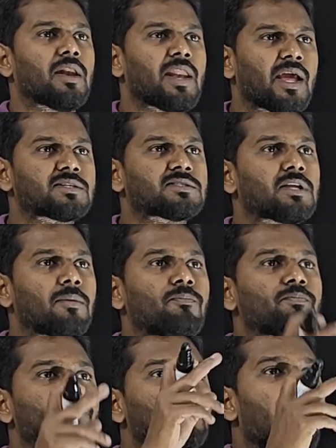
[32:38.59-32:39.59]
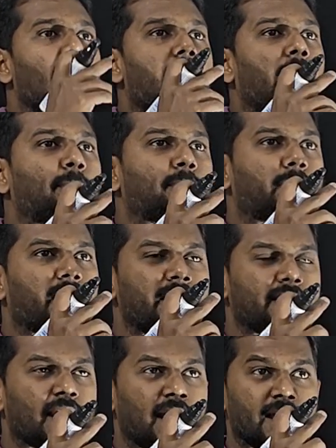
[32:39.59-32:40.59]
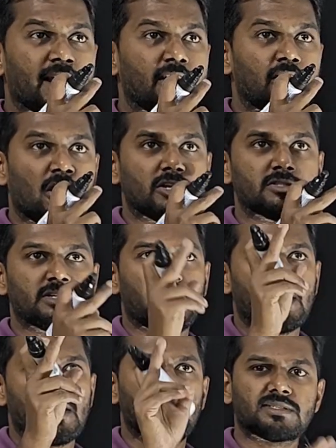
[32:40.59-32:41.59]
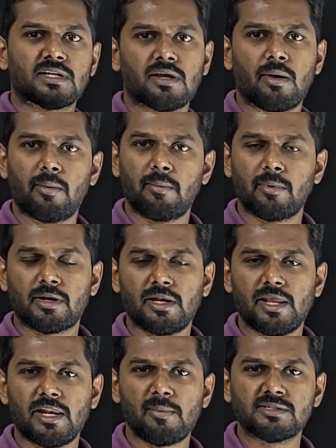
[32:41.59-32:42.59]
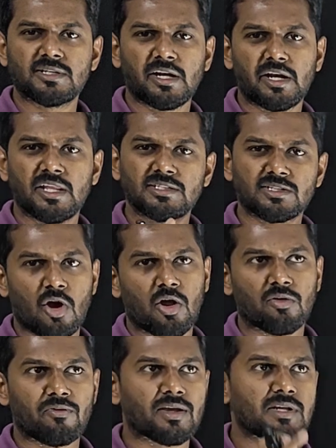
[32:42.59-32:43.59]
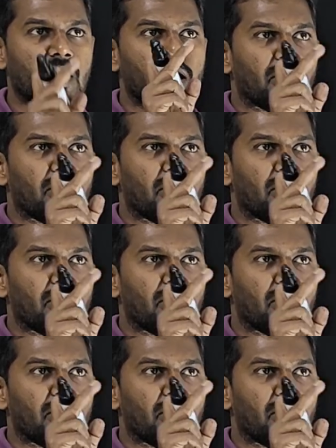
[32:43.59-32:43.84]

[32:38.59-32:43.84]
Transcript: Next, upright and enlarged, it's clearly mentioned it is convex.